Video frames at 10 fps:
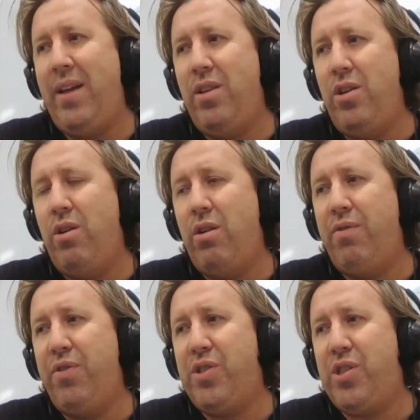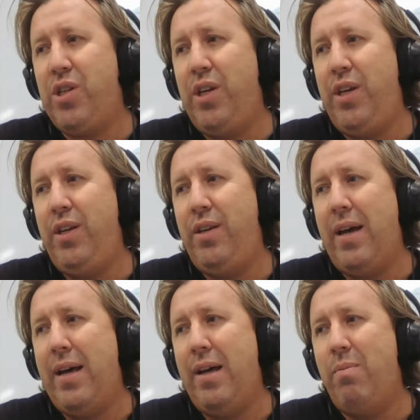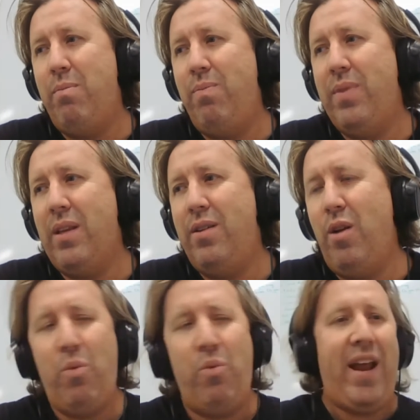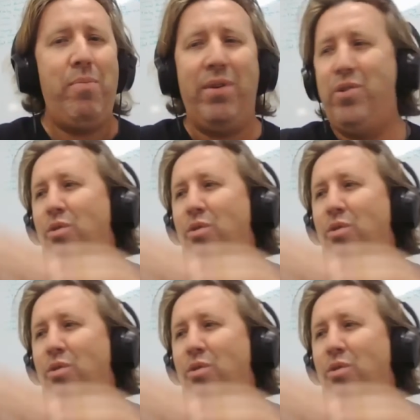that you can foresee? We've got ABBA do